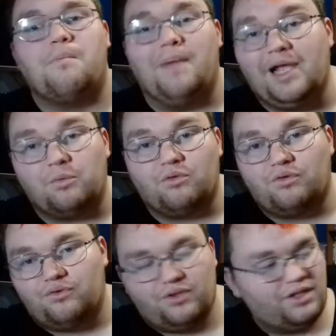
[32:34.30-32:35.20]

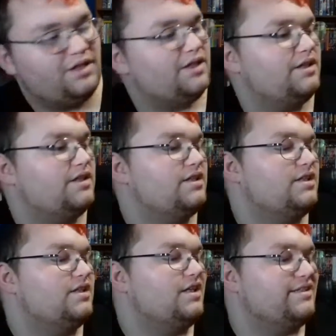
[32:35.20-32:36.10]
Beowulf.
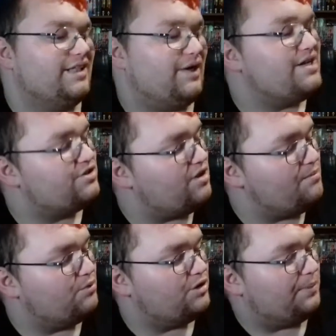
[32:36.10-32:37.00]
Now, I
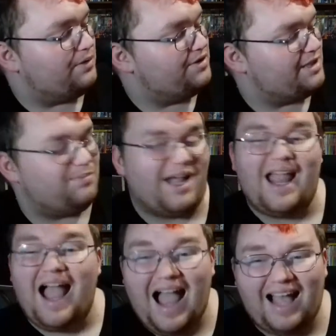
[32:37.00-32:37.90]
stumbled upon this by
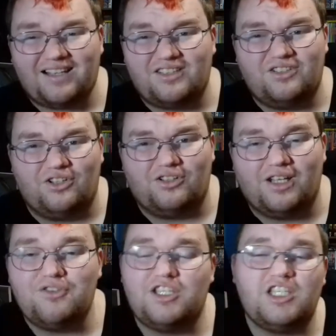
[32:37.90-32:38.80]
accident.
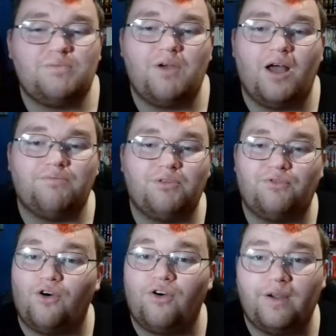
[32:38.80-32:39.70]
Now, this is
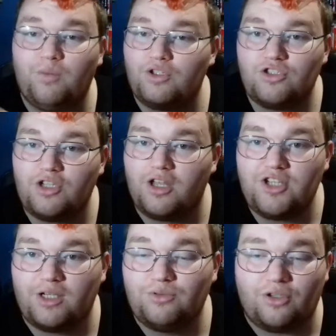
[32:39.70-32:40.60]
before I watched Channel